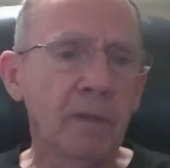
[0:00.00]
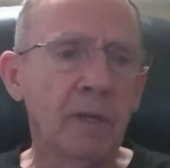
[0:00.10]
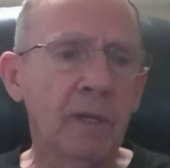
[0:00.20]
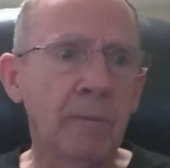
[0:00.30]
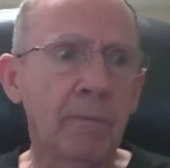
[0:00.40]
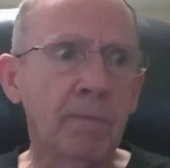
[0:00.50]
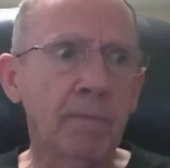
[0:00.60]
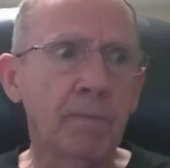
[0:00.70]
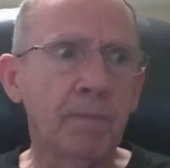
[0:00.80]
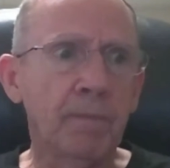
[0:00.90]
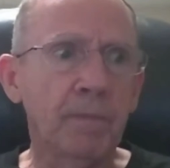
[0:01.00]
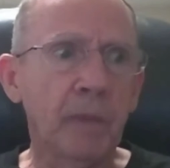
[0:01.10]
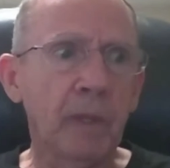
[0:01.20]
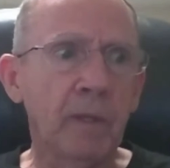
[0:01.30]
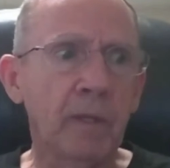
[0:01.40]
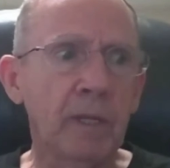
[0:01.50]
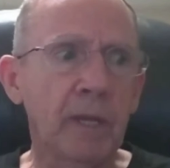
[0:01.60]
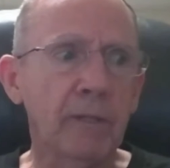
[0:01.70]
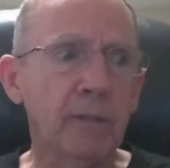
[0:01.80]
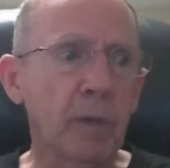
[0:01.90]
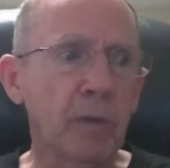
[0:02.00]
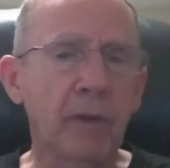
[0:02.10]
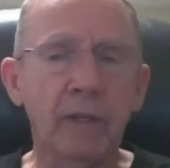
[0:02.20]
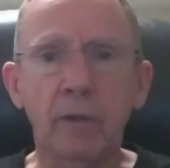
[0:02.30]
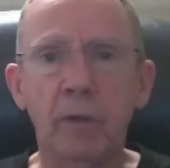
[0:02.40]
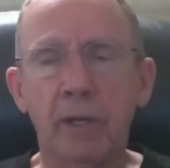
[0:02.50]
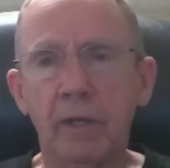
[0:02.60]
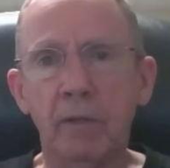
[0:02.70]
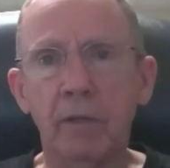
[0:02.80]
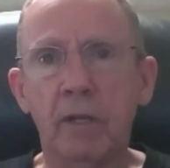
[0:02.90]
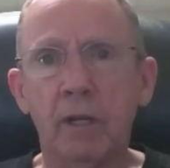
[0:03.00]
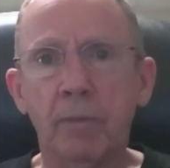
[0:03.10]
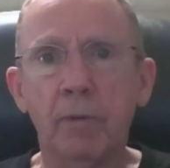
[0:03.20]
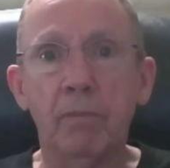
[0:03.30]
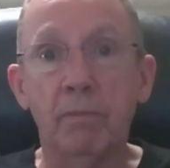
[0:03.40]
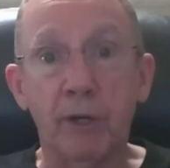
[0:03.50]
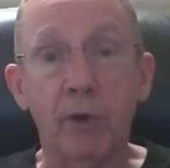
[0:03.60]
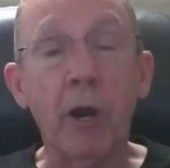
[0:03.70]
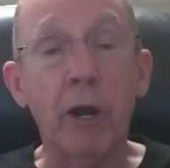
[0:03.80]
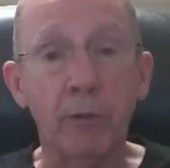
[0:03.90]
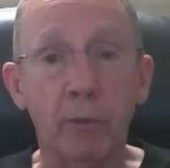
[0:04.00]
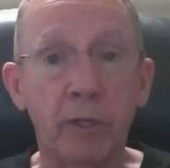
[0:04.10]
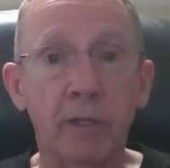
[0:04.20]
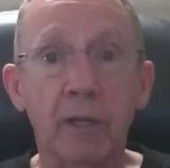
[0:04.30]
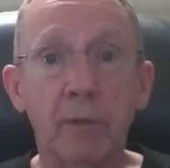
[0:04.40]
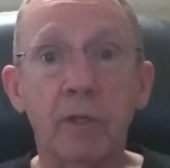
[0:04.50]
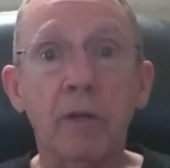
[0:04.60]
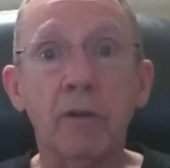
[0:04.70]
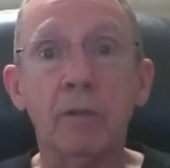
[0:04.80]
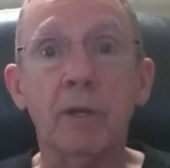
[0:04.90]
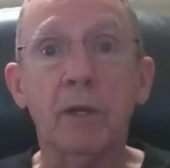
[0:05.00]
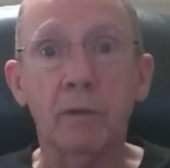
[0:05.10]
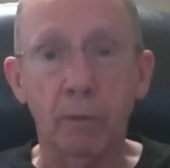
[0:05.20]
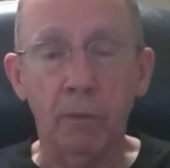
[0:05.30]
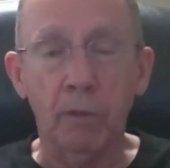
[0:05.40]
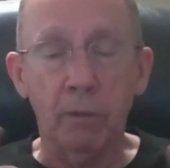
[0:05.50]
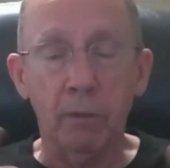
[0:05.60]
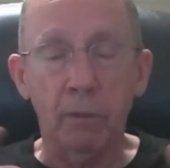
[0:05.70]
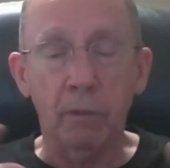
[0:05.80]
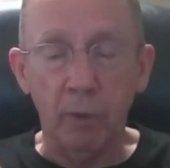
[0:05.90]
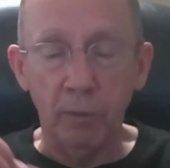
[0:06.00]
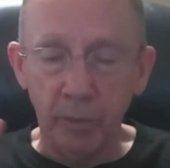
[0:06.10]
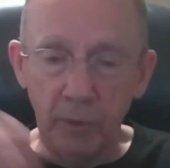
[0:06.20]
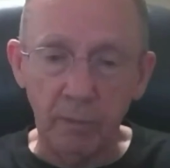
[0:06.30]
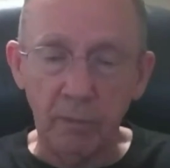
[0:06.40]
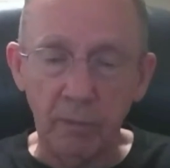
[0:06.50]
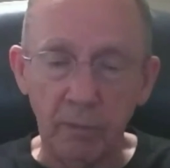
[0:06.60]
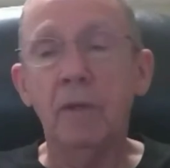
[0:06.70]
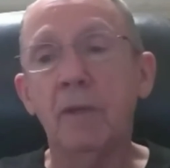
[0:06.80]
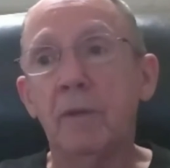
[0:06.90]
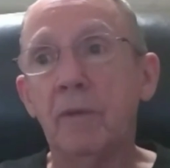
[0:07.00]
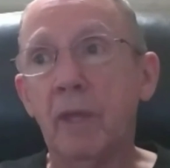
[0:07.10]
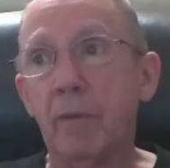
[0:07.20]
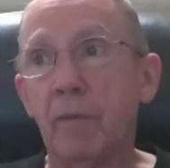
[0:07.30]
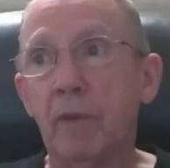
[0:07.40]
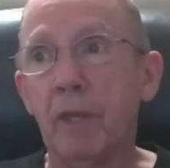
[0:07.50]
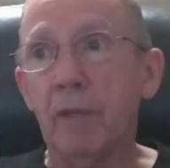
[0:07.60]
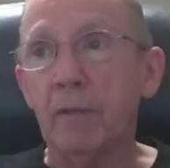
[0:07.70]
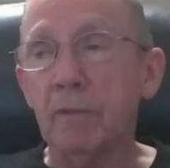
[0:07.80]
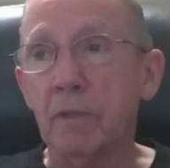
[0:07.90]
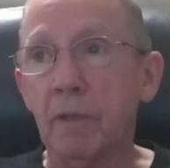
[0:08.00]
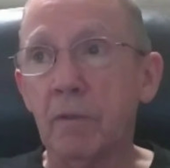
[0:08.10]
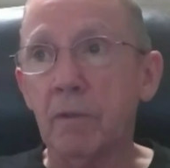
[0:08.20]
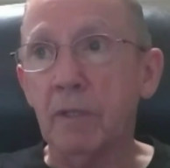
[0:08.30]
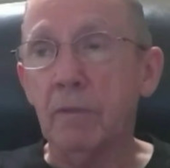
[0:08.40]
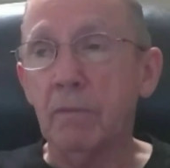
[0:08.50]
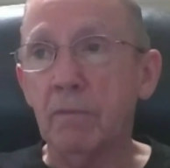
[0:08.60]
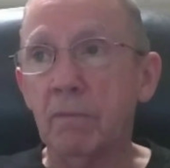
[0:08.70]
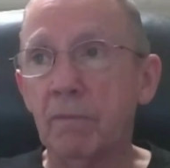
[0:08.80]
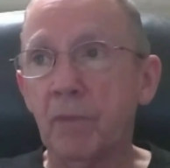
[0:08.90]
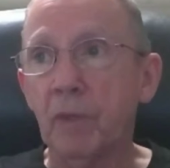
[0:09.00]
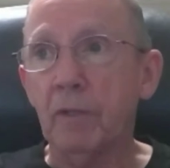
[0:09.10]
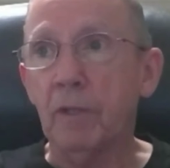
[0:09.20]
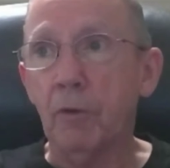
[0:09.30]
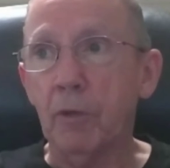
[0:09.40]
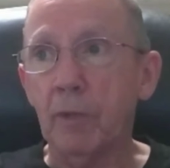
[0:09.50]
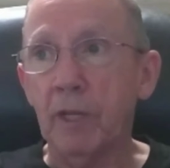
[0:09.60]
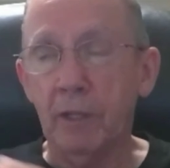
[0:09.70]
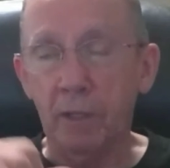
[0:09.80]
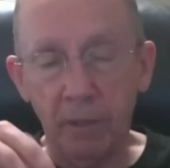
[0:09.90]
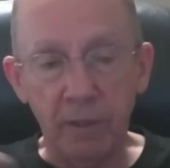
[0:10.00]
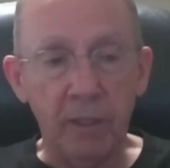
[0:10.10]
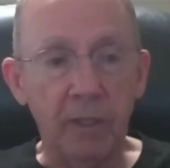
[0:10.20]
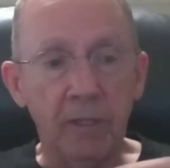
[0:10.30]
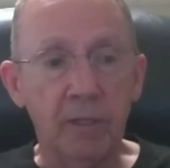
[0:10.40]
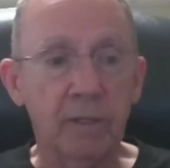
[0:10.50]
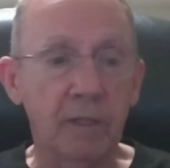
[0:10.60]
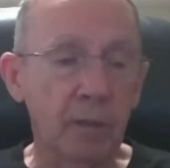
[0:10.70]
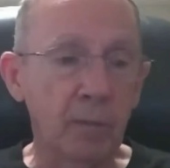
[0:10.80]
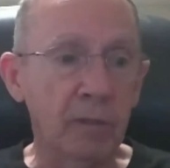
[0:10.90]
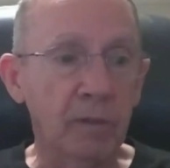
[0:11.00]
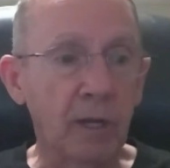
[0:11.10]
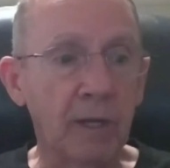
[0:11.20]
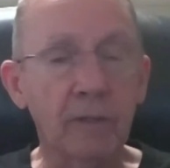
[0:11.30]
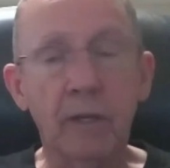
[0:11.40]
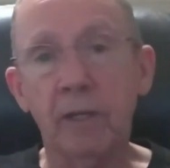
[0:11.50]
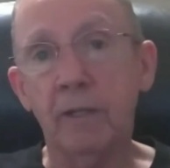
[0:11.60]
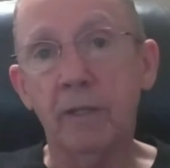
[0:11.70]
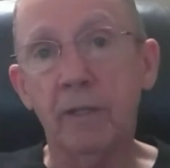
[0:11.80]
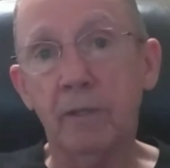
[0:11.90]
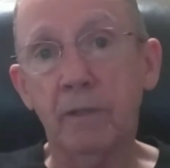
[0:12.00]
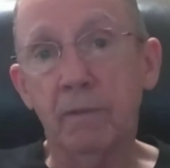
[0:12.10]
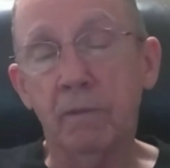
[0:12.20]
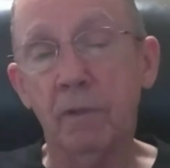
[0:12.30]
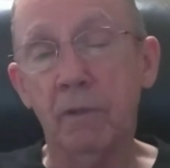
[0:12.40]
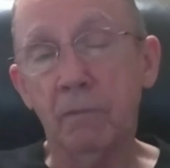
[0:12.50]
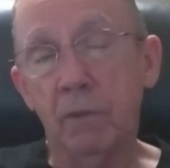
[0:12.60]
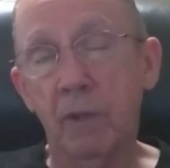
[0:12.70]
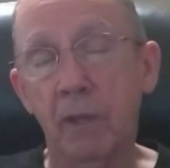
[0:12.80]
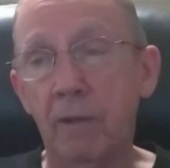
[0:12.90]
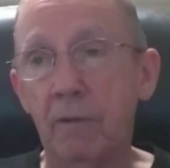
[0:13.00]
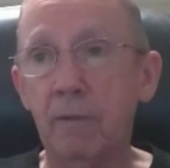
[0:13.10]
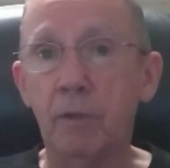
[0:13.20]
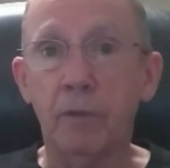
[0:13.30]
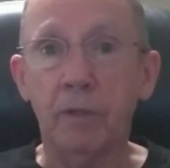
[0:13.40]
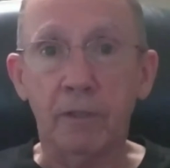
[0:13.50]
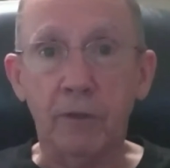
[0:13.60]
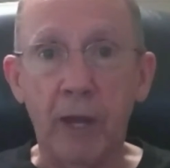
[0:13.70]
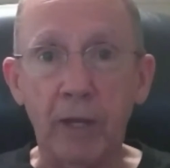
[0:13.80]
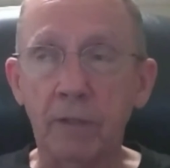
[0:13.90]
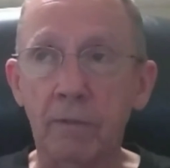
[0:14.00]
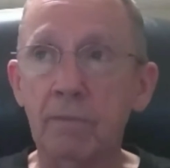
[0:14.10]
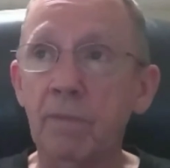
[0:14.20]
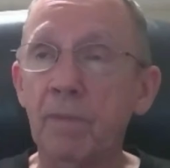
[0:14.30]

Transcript: and he asked me if I knew how to hook up a McGuire rig like we talked about earlier with the ropes and everything. So I told him I did. He said they had a team in contact. They had to, do an extraction.